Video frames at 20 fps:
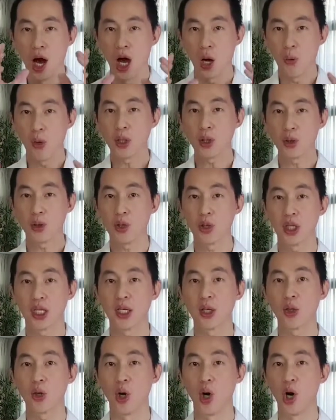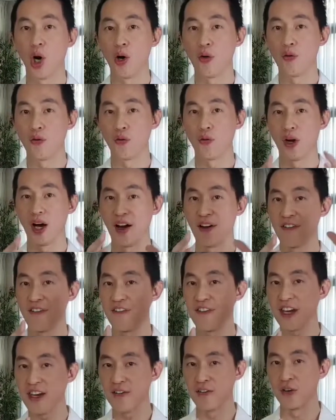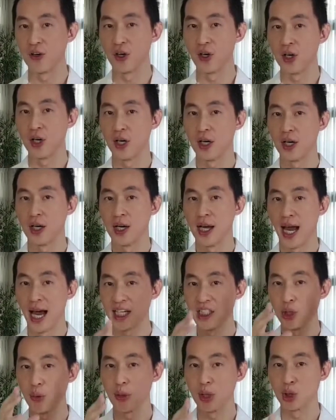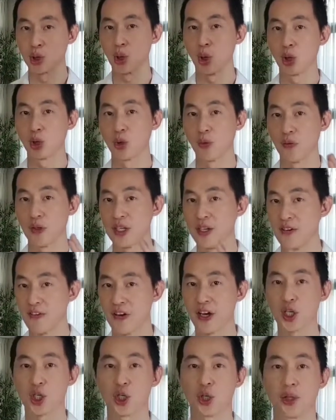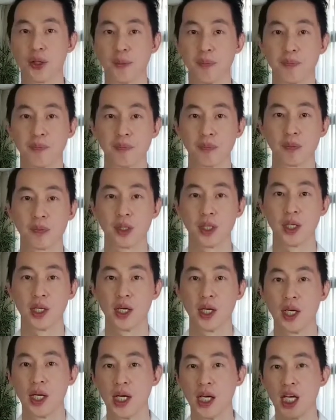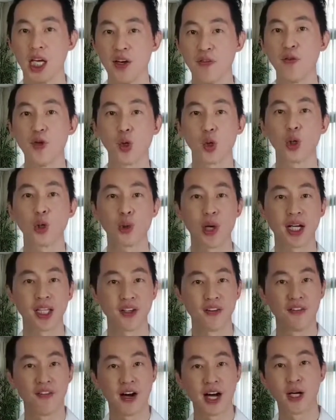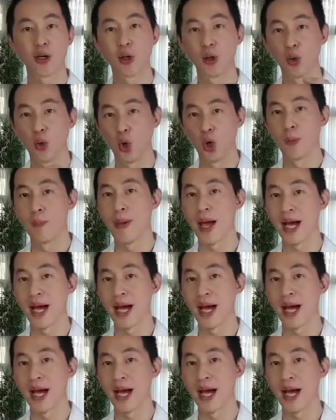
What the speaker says: I want you to think of a fever as a result of an infection. If you contract a viral or